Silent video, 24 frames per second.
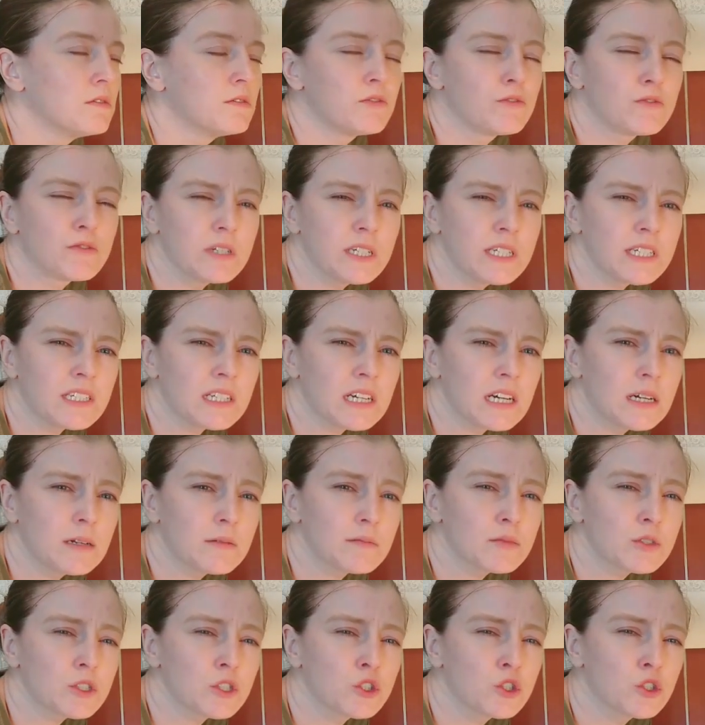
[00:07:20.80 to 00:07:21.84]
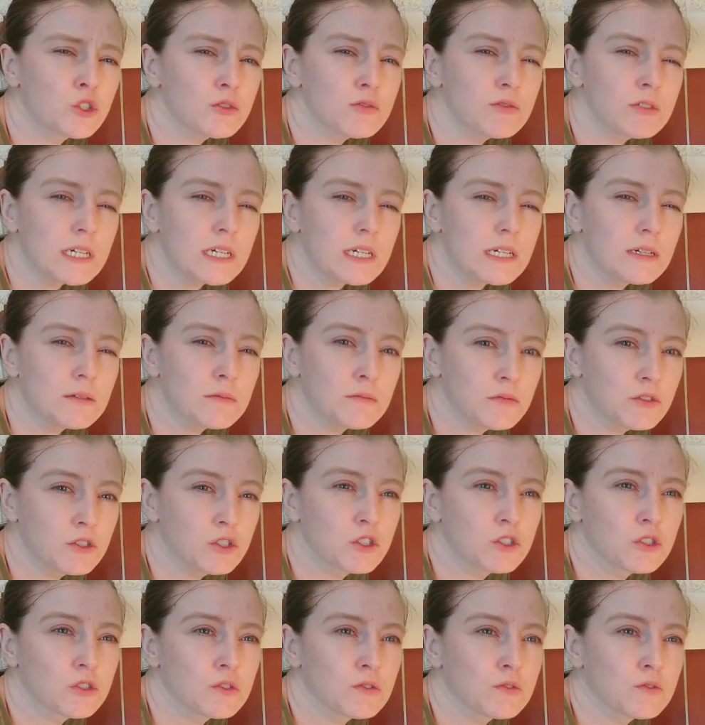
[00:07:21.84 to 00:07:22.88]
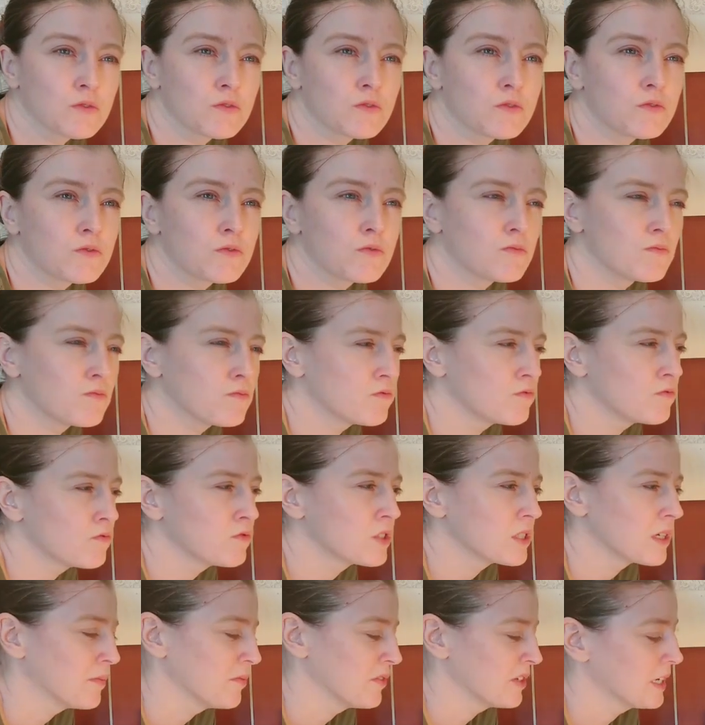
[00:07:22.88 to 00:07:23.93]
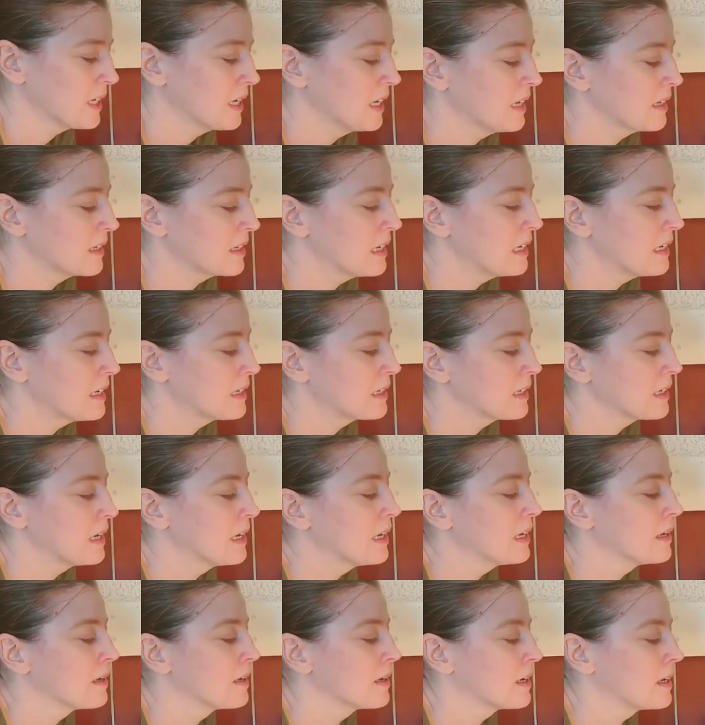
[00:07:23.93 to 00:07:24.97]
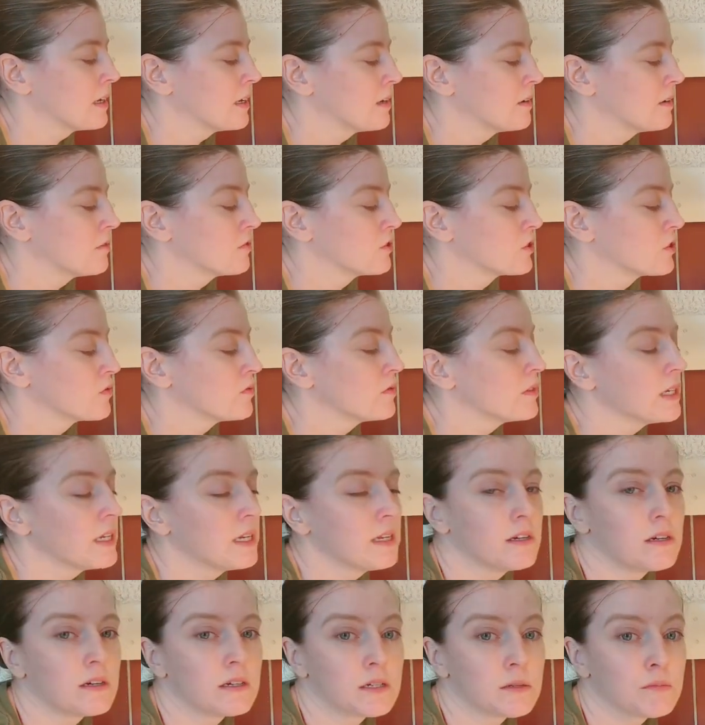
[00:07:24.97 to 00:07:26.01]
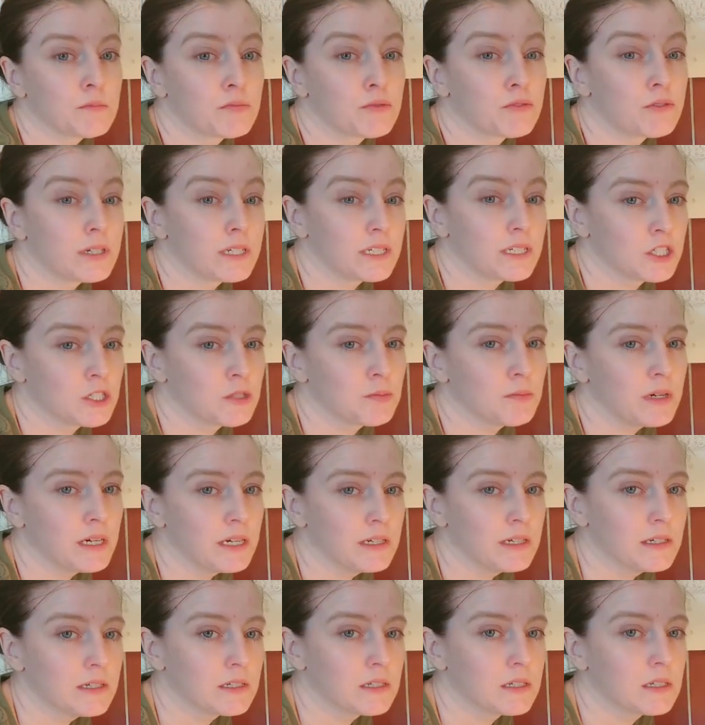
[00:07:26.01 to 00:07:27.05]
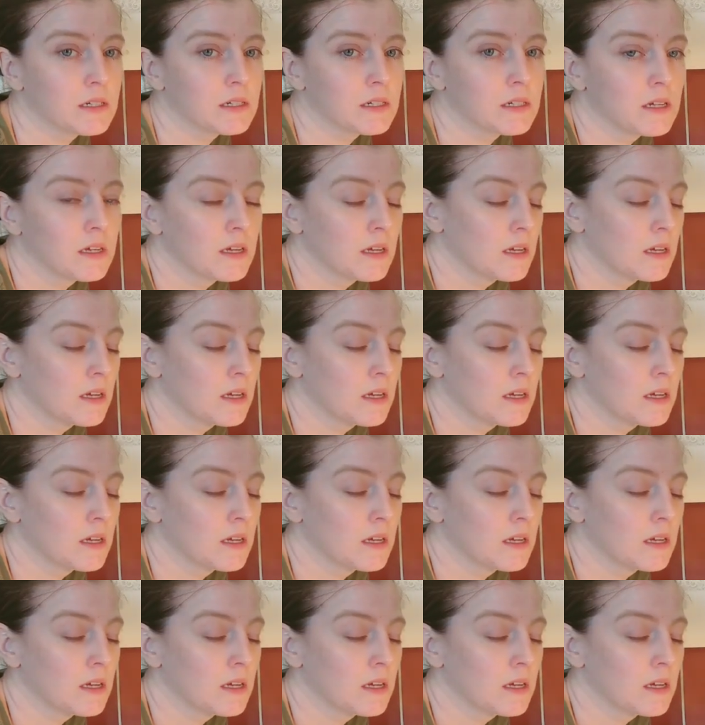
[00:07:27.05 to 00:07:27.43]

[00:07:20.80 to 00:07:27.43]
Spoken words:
3 times, 2 times, something like that, and I was really unimpressed by it.